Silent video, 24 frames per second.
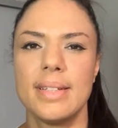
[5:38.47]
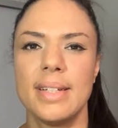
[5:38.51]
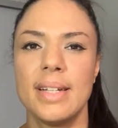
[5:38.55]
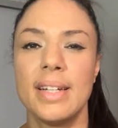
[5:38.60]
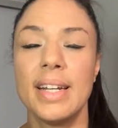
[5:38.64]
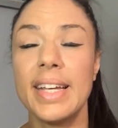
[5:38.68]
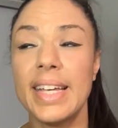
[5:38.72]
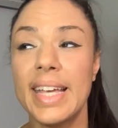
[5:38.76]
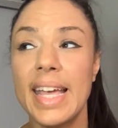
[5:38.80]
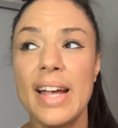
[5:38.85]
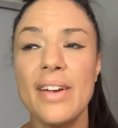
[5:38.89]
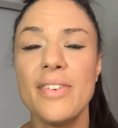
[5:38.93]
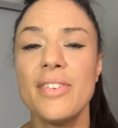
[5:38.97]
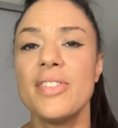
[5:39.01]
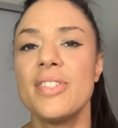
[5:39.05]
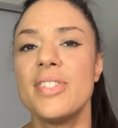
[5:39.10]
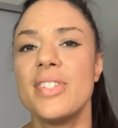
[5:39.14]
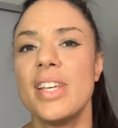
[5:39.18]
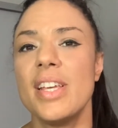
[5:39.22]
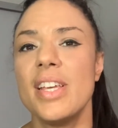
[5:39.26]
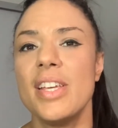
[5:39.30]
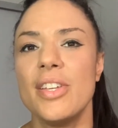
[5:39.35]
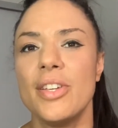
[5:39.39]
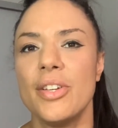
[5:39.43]
And I
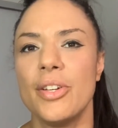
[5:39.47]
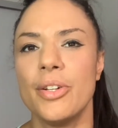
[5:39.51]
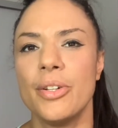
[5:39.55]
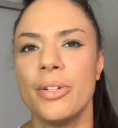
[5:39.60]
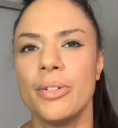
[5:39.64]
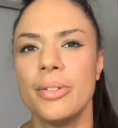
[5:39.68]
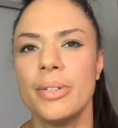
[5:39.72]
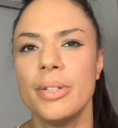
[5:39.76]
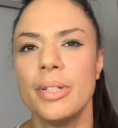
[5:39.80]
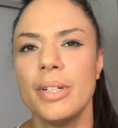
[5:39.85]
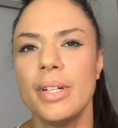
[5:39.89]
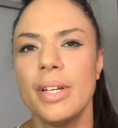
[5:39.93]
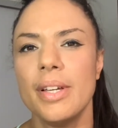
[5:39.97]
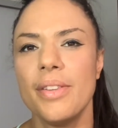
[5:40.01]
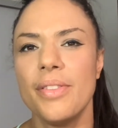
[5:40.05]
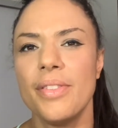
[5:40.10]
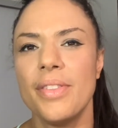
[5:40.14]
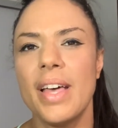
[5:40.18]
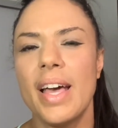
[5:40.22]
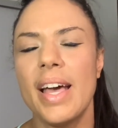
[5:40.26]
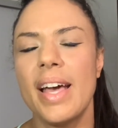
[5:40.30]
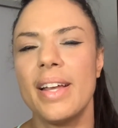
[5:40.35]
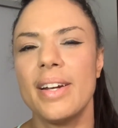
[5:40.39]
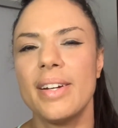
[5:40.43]
guarantee you
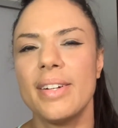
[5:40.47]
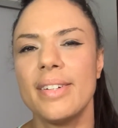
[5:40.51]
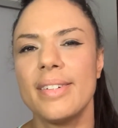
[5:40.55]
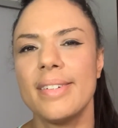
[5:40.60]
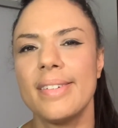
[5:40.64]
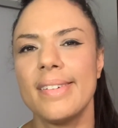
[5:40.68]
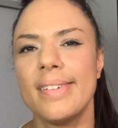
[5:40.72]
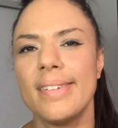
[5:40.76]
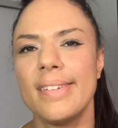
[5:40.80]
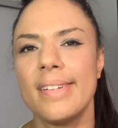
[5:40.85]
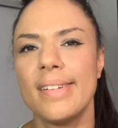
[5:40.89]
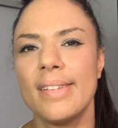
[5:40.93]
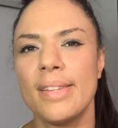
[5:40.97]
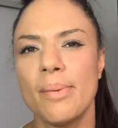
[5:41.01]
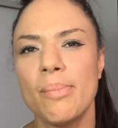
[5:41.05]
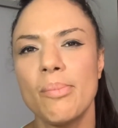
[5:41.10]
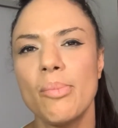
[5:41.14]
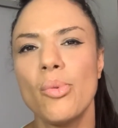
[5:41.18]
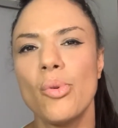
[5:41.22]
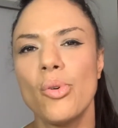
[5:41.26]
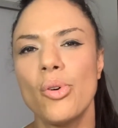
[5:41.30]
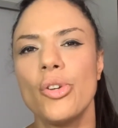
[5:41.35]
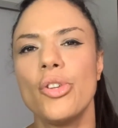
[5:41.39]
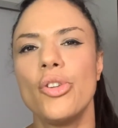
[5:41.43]
that the
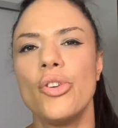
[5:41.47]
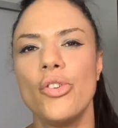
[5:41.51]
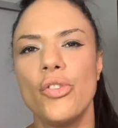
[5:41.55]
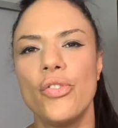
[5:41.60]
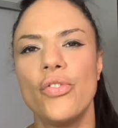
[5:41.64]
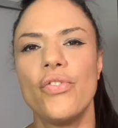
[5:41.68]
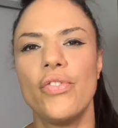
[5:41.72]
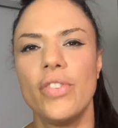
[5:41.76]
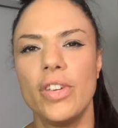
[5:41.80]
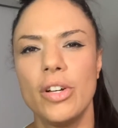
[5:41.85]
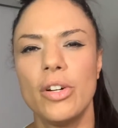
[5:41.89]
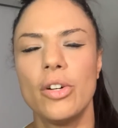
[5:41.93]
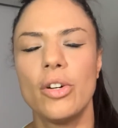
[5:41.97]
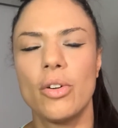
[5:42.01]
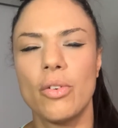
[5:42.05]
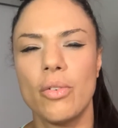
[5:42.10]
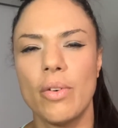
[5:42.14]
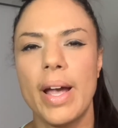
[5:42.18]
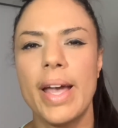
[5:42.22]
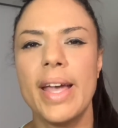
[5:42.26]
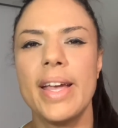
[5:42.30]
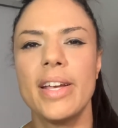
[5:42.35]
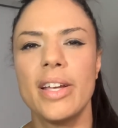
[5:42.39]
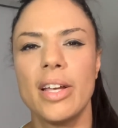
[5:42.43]
more you feel
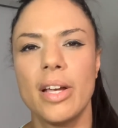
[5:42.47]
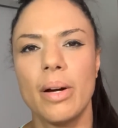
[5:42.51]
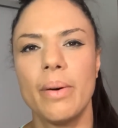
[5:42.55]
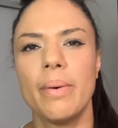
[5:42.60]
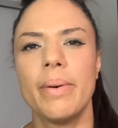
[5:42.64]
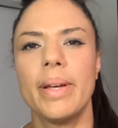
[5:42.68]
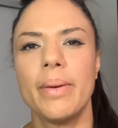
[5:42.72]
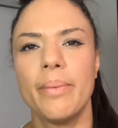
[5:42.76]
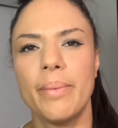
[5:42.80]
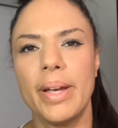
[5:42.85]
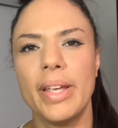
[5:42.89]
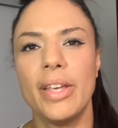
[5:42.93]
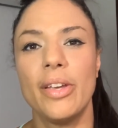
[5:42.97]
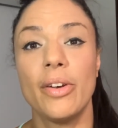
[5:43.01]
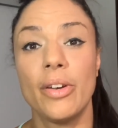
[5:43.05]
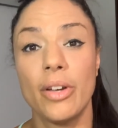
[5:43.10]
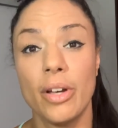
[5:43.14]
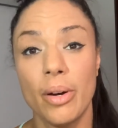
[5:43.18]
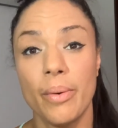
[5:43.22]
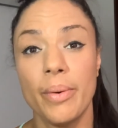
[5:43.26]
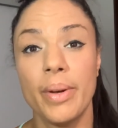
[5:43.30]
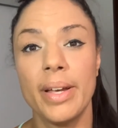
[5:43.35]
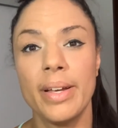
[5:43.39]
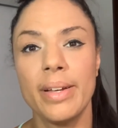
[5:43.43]
great going where you're
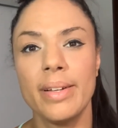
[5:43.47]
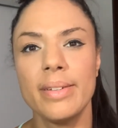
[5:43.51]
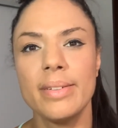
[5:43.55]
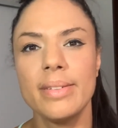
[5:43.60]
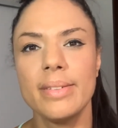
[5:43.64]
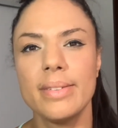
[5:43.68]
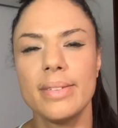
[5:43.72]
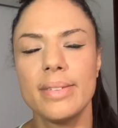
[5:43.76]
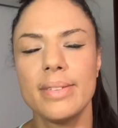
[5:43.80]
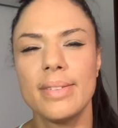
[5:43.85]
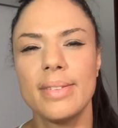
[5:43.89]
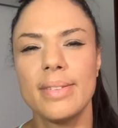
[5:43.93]
going,